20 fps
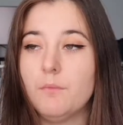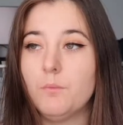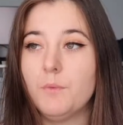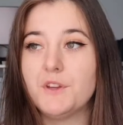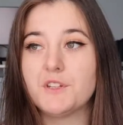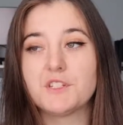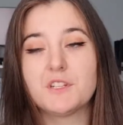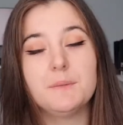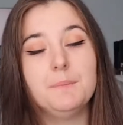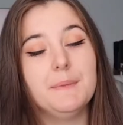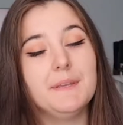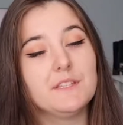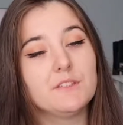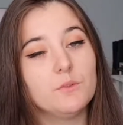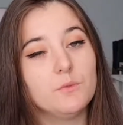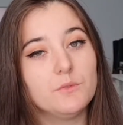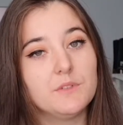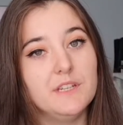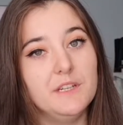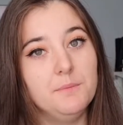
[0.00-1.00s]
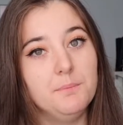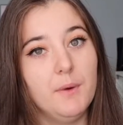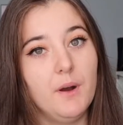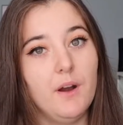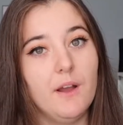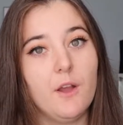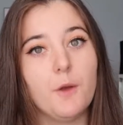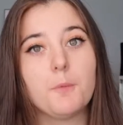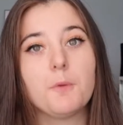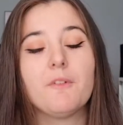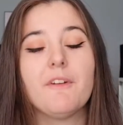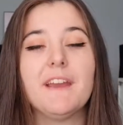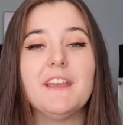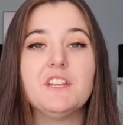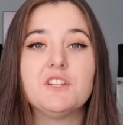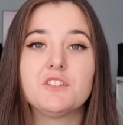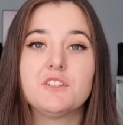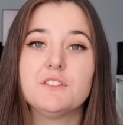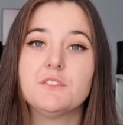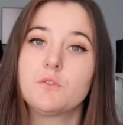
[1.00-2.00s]
which can be sorted by
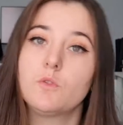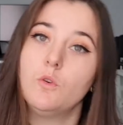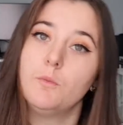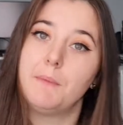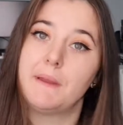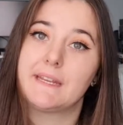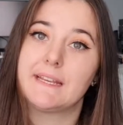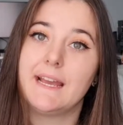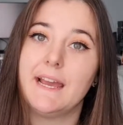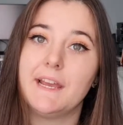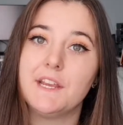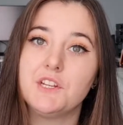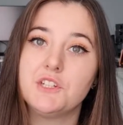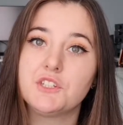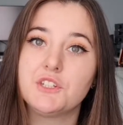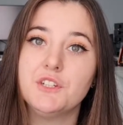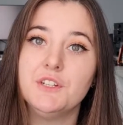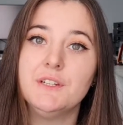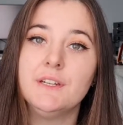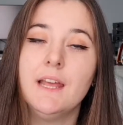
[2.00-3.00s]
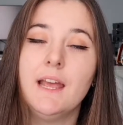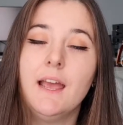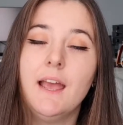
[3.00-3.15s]
operations or medication.